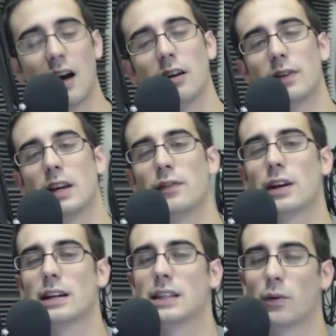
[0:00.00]
I'll even give you
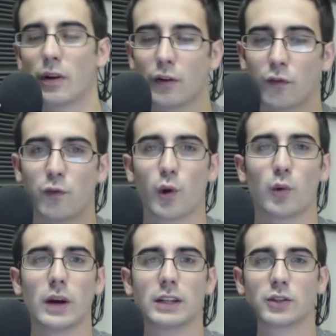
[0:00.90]
guys that one.
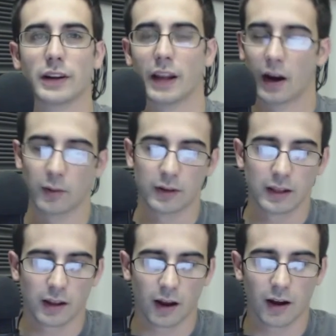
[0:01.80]
4 wins right now.
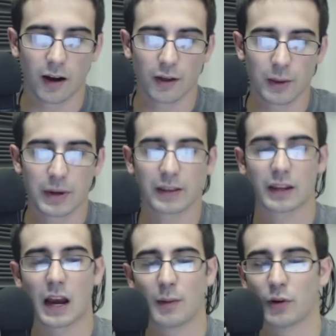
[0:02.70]
Then we had
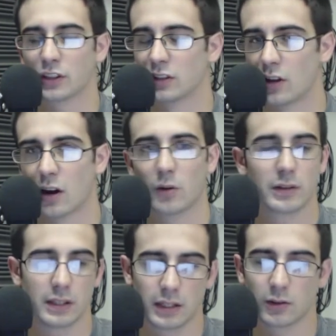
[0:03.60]
the Cowboys, no.
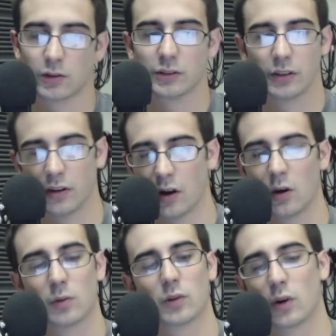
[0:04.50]
Eagles,
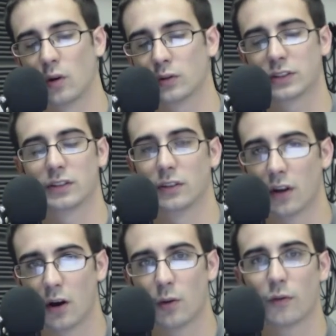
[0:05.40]
no. Colts,
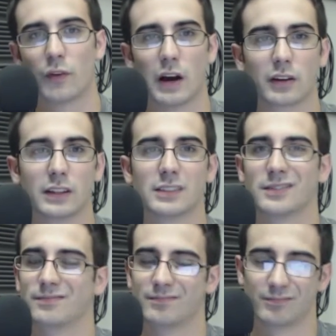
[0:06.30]
no. Falcons,
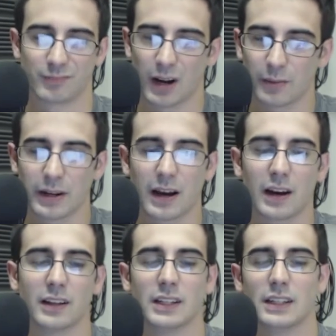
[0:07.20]
probably
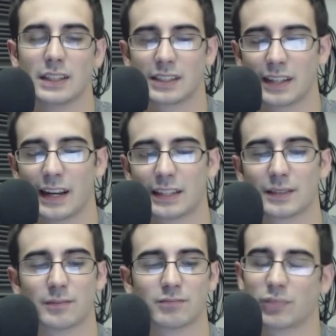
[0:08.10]
not.
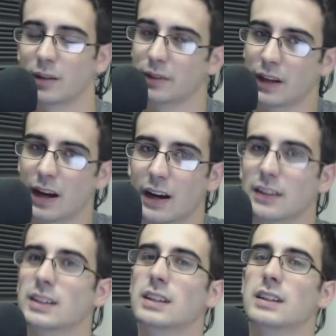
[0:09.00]
Saints, probably not.
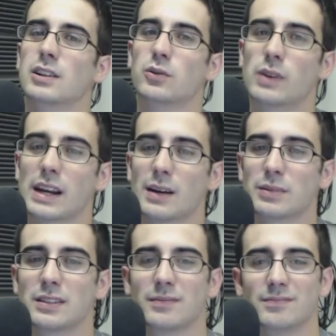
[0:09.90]

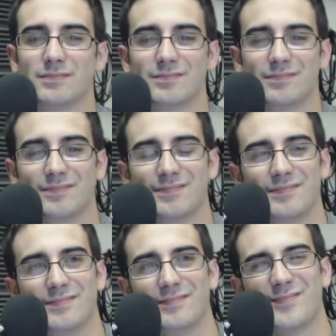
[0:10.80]
Rams,
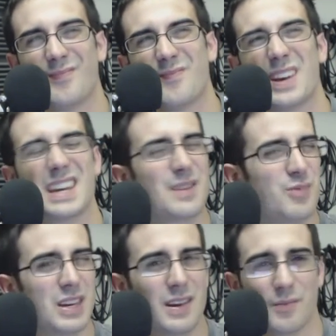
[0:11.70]

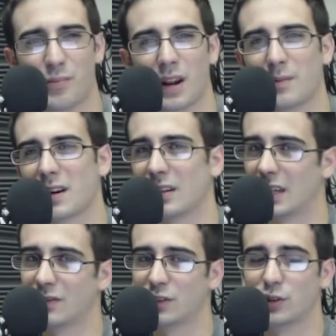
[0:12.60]
maybe, but I'm not going
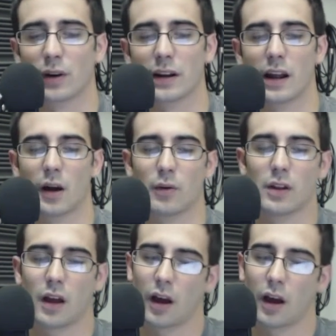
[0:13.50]
to give it to you right now.